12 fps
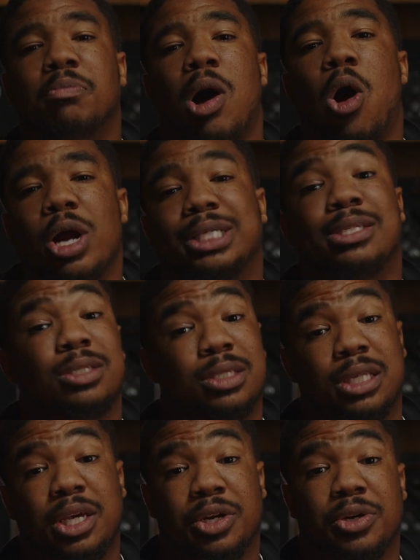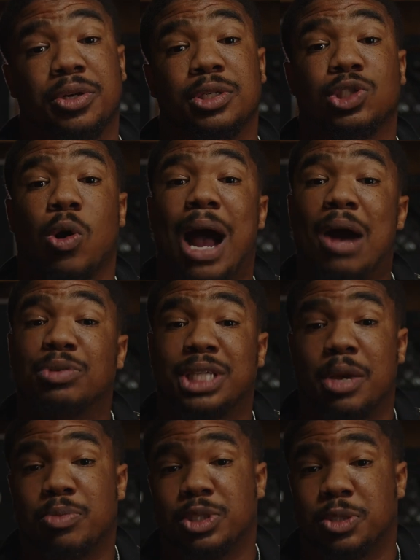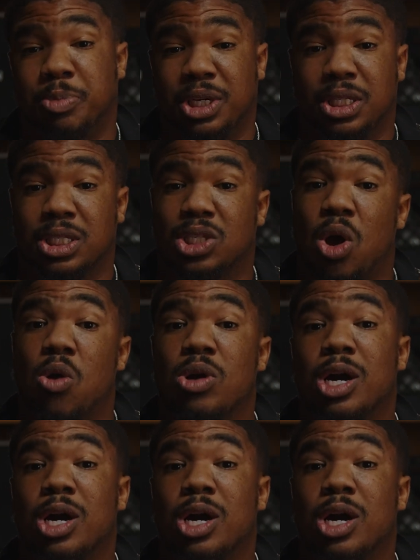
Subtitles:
my artist is a singer, so I was able to speed the song